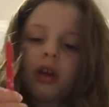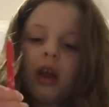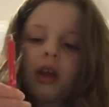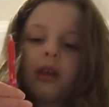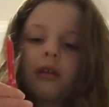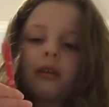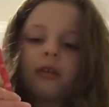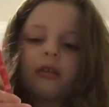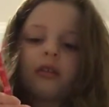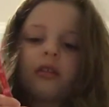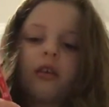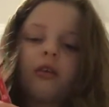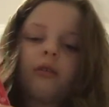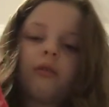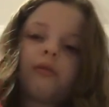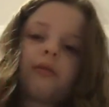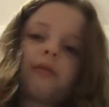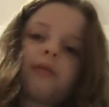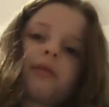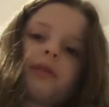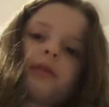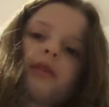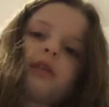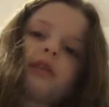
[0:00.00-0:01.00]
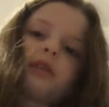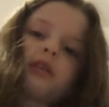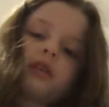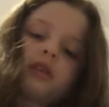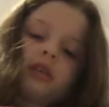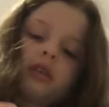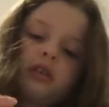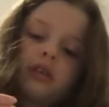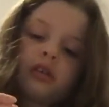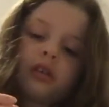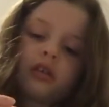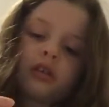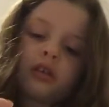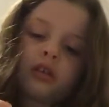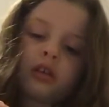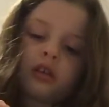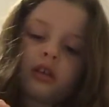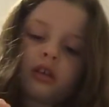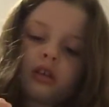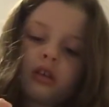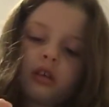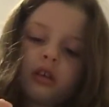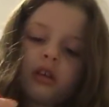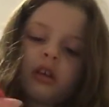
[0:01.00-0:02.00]
Okay, so
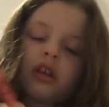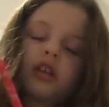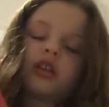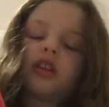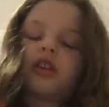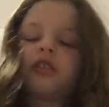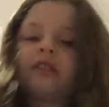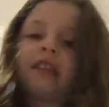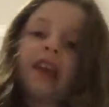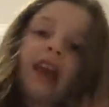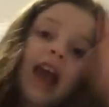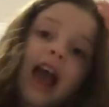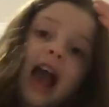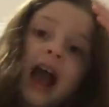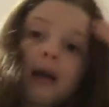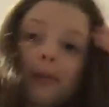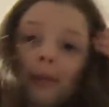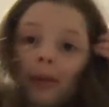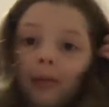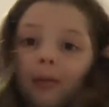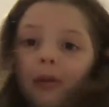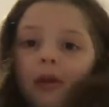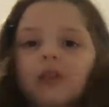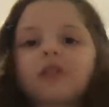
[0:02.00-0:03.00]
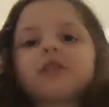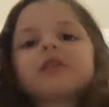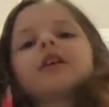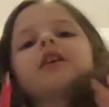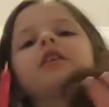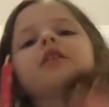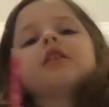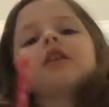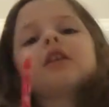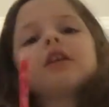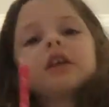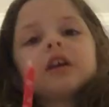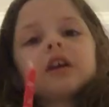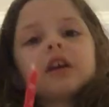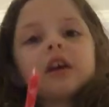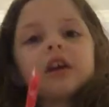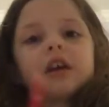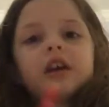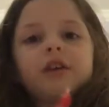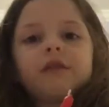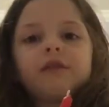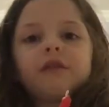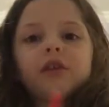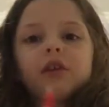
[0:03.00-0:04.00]
just happy birthday
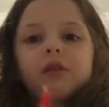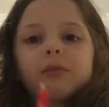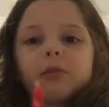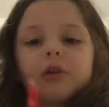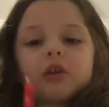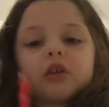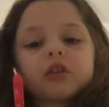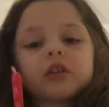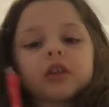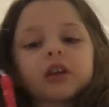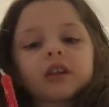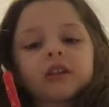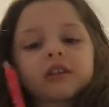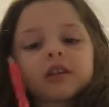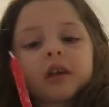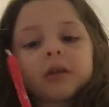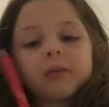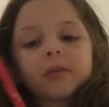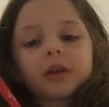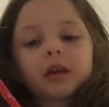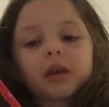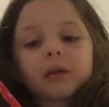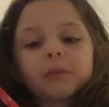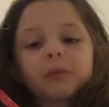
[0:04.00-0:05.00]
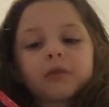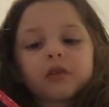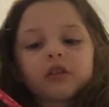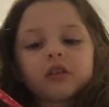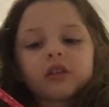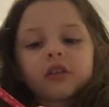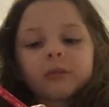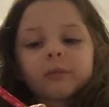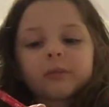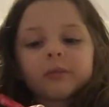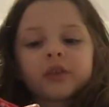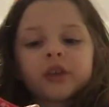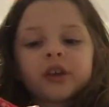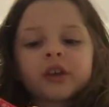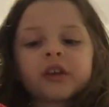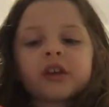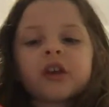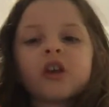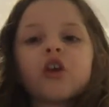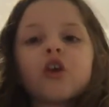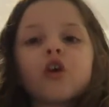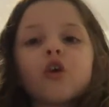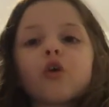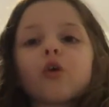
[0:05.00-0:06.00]
if your birthday's coming up or
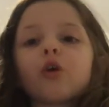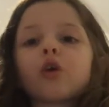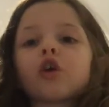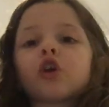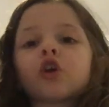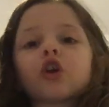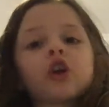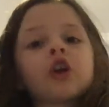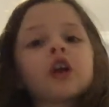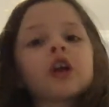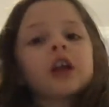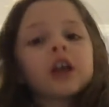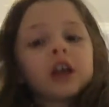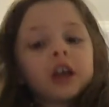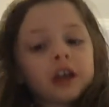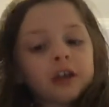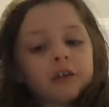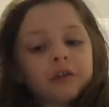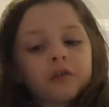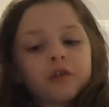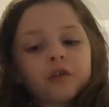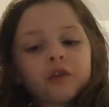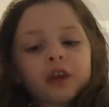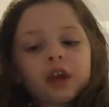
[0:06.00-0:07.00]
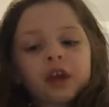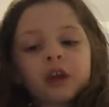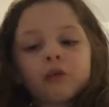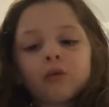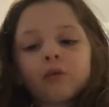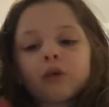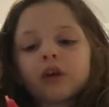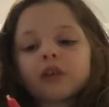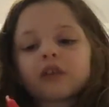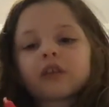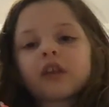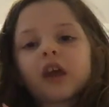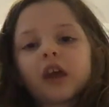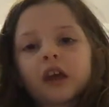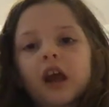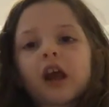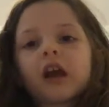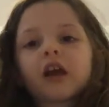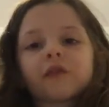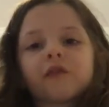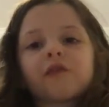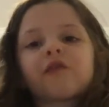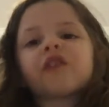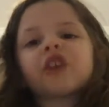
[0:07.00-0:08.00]
something, or if it was like
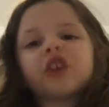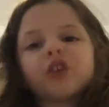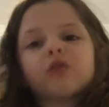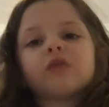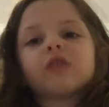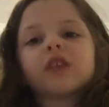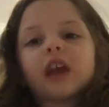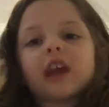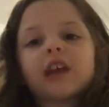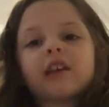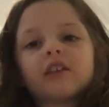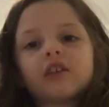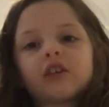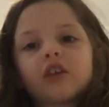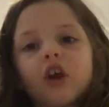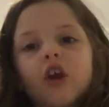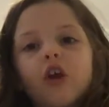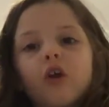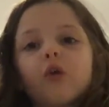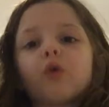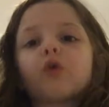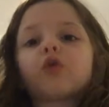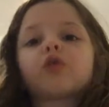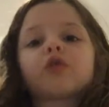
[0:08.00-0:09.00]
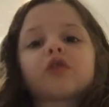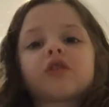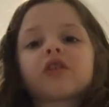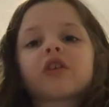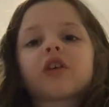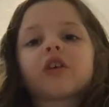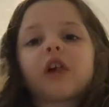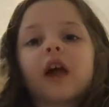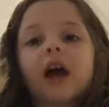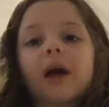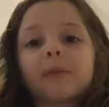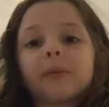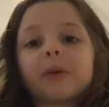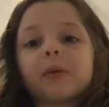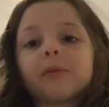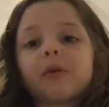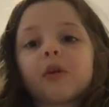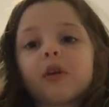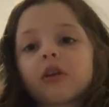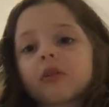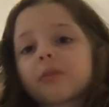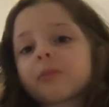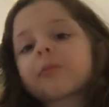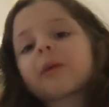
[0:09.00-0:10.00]
a few days ago, still happy
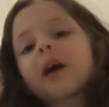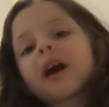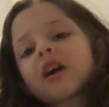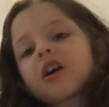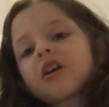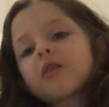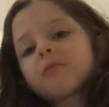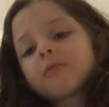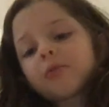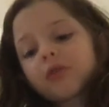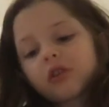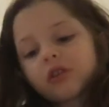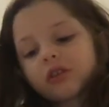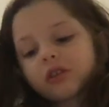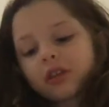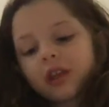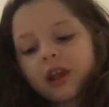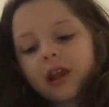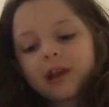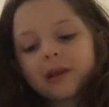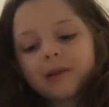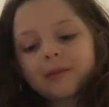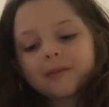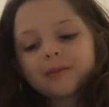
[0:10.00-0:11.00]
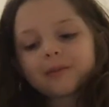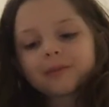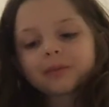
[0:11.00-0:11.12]
birthday.